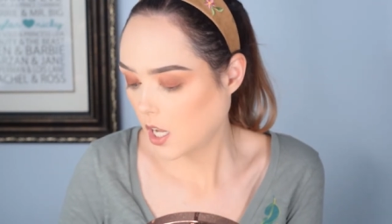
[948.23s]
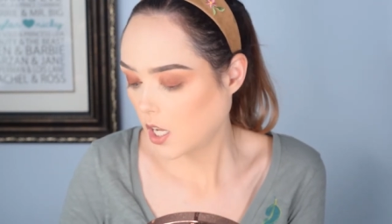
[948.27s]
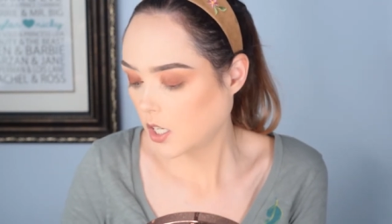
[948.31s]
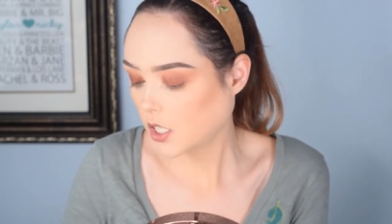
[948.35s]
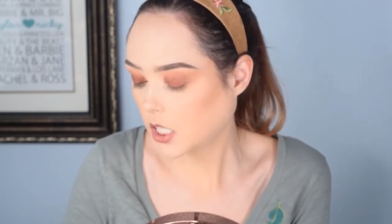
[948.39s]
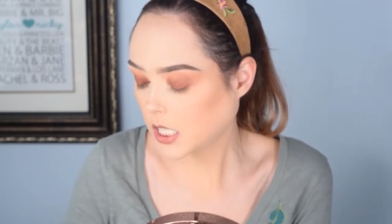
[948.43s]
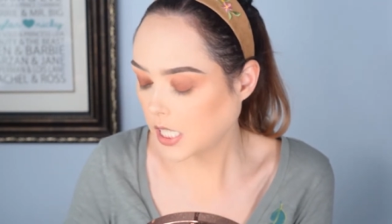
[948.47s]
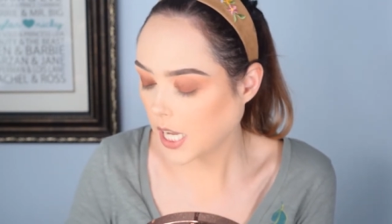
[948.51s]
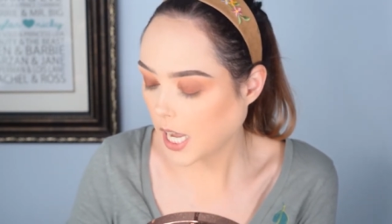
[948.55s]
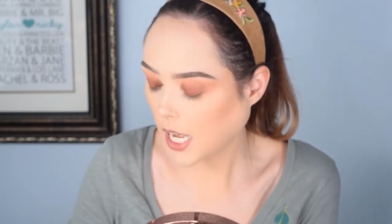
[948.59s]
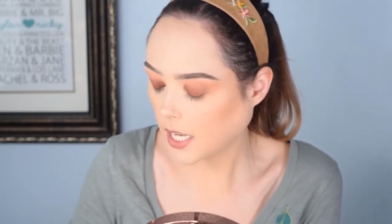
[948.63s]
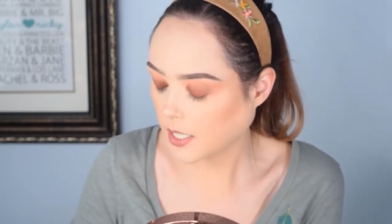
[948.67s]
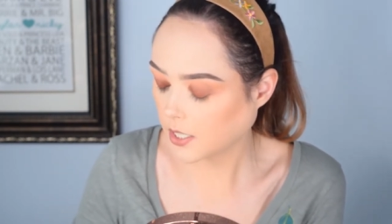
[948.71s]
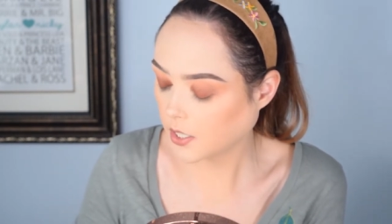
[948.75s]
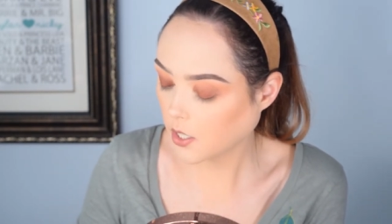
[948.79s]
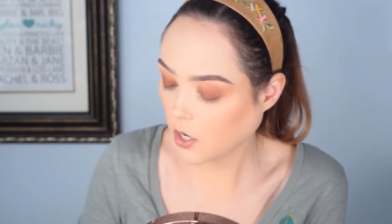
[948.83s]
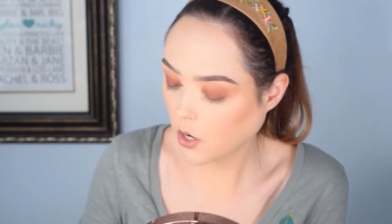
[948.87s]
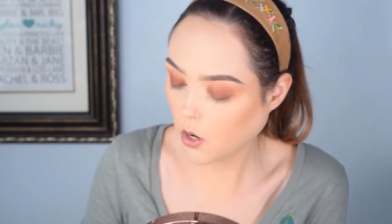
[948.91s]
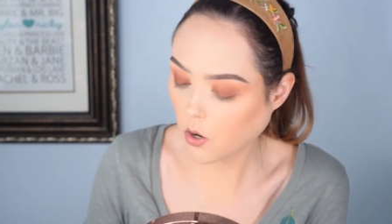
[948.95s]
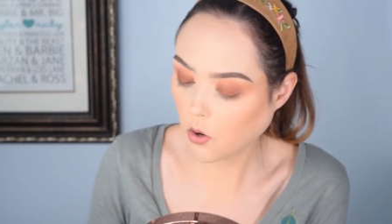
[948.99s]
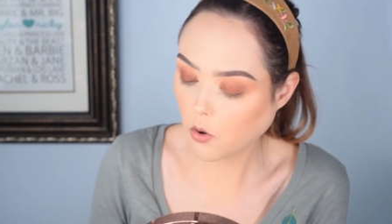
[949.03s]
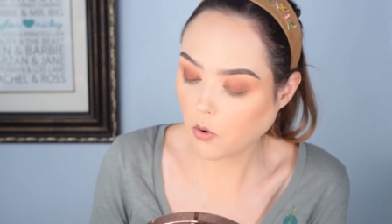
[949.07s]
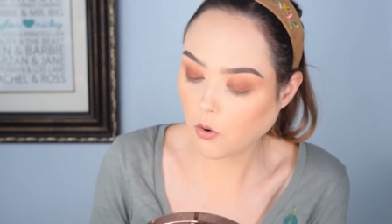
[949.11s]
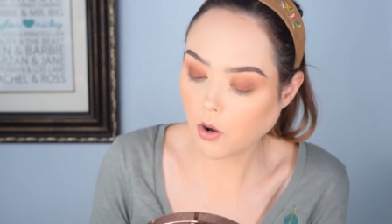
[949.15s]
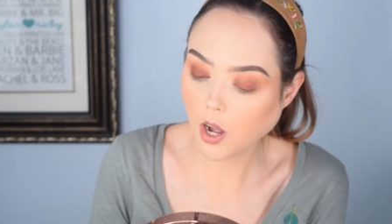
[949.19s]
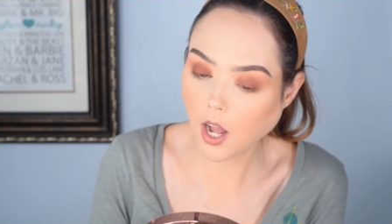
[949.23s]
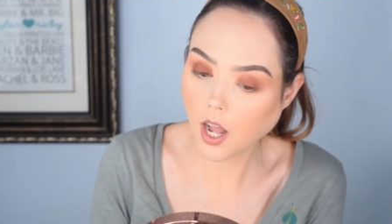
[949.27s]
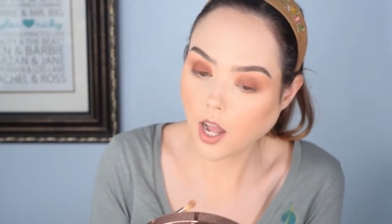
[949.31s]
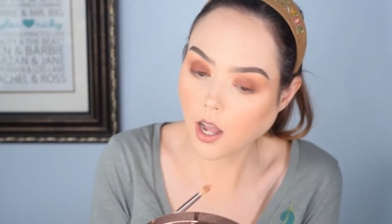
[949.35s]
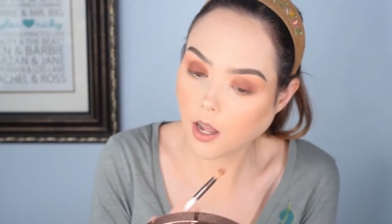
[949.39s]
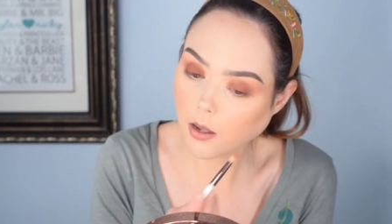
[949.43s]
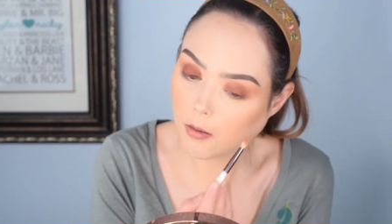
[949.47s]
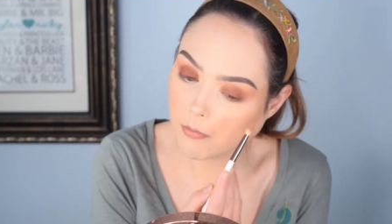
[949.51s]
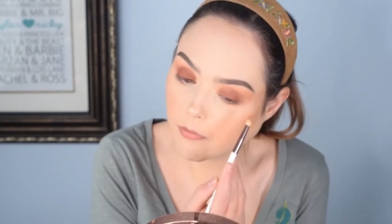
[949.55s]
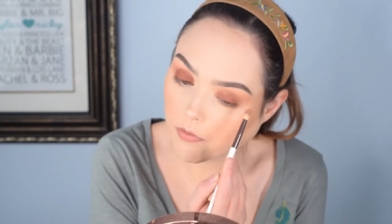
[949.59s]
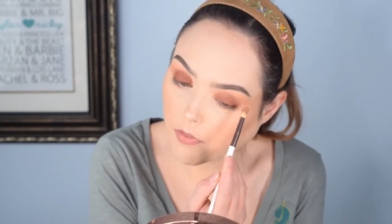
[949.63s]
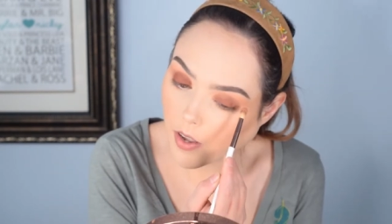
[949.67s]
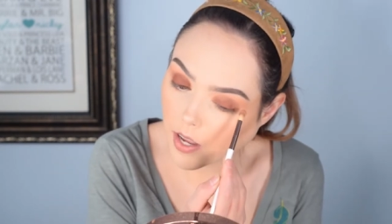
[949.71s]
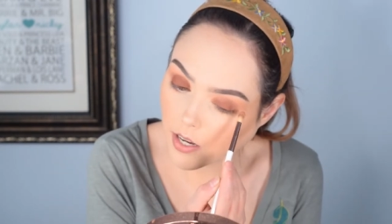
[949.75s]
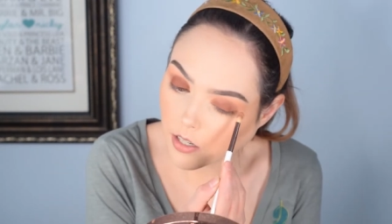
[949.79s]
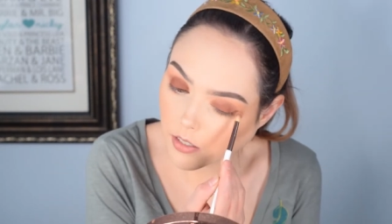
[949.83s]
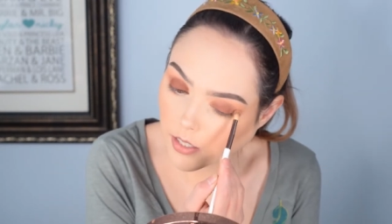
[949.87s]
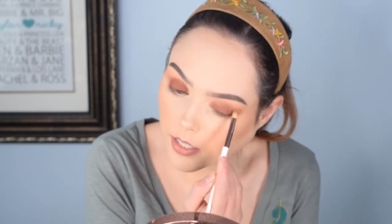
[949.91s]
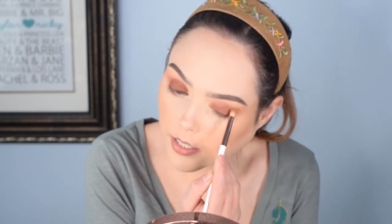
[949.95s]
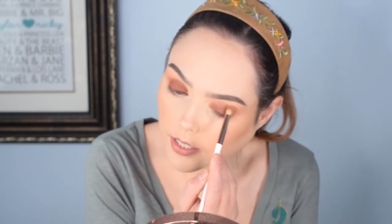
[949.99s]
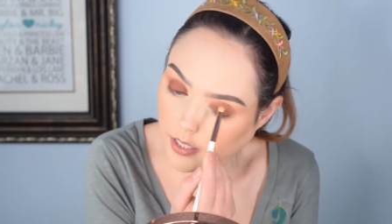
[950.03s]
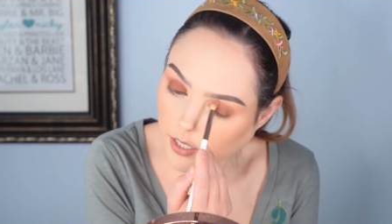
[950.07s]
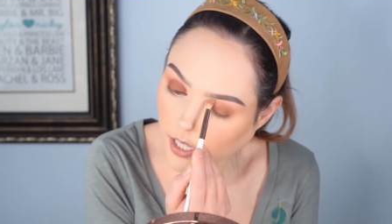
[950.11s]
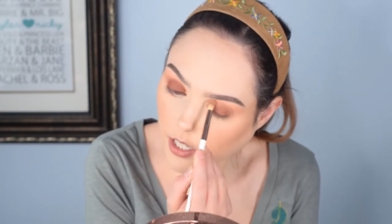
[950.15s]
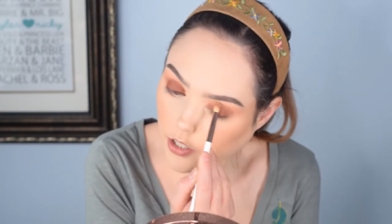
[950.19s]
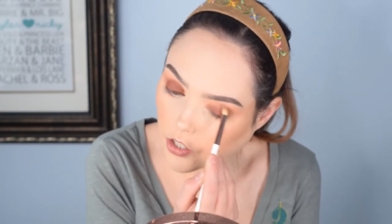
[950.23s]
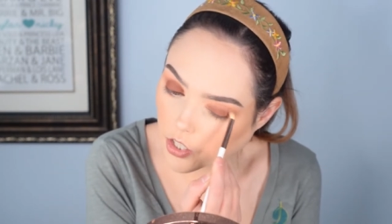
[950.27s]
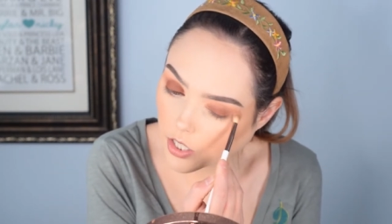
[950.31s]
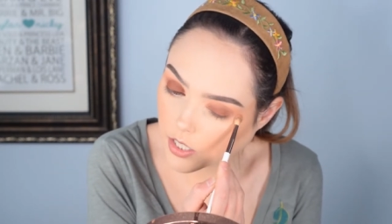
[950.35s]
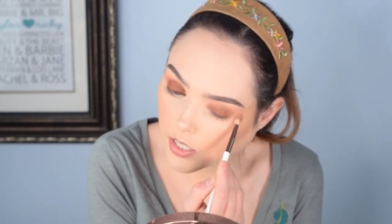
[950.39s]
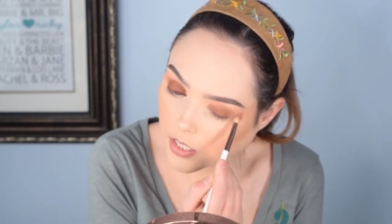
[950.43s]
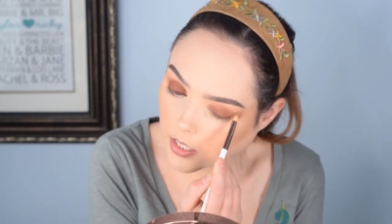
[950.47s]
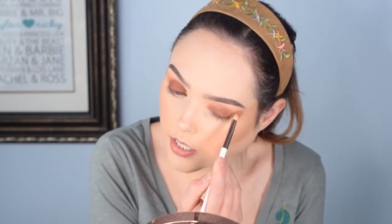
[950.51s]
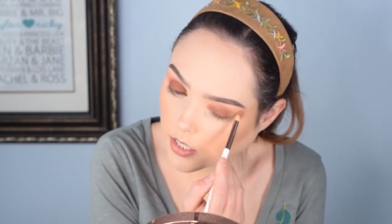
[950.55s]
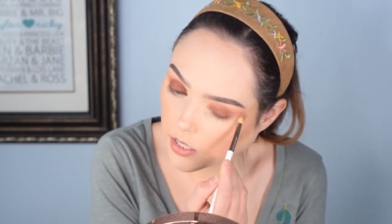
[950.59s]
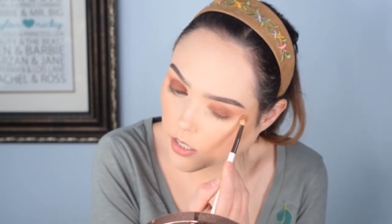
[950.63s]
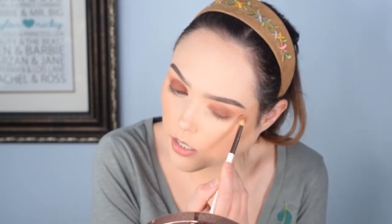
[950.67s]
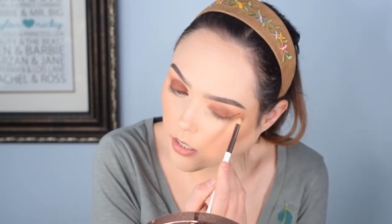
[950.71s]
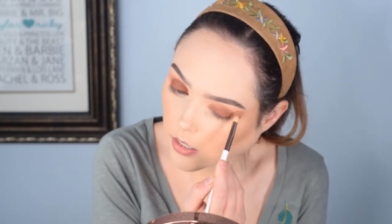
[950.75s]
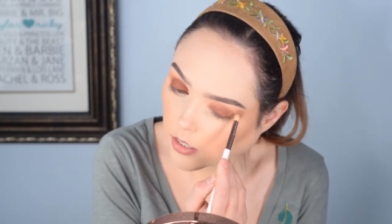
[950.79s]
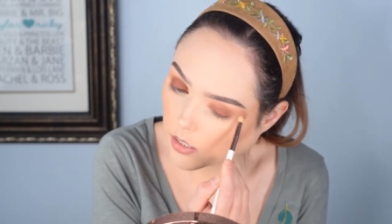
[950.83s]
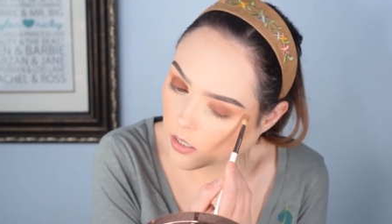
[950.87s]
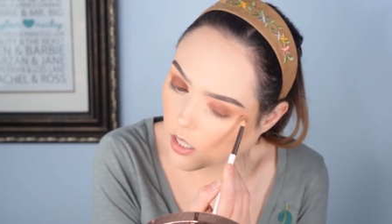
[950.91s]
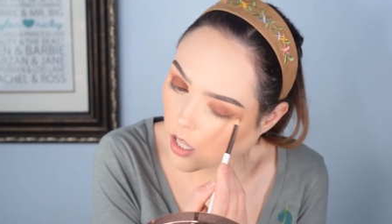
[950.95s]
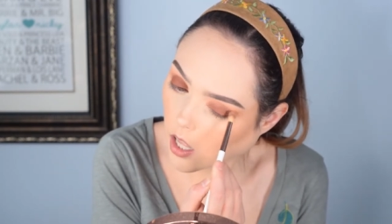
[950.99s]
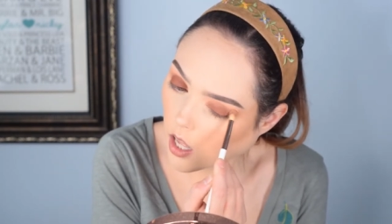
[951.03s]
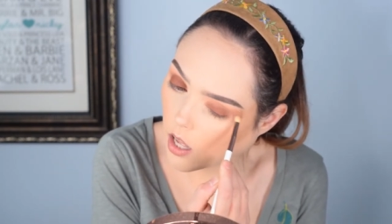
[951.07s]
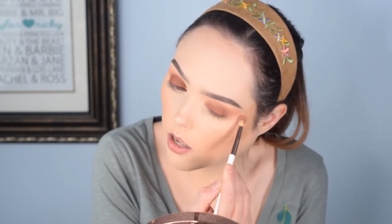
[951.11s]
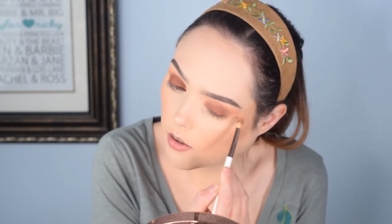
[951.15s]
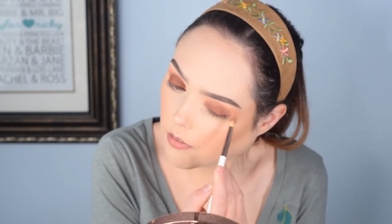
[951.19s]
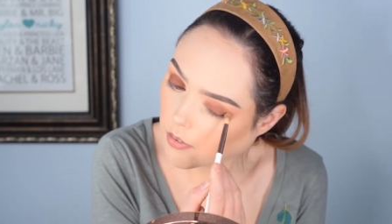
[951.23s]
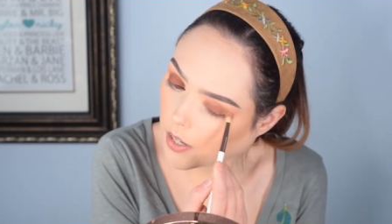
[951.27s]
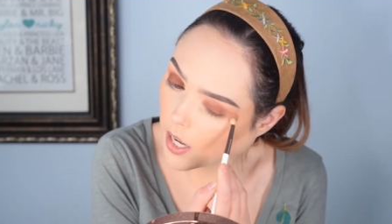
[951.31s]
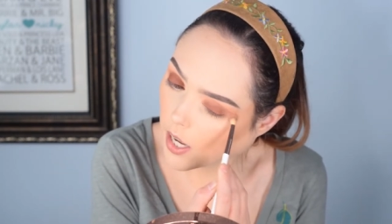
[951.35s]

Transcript: So yeah, so um, Final Destinations, love,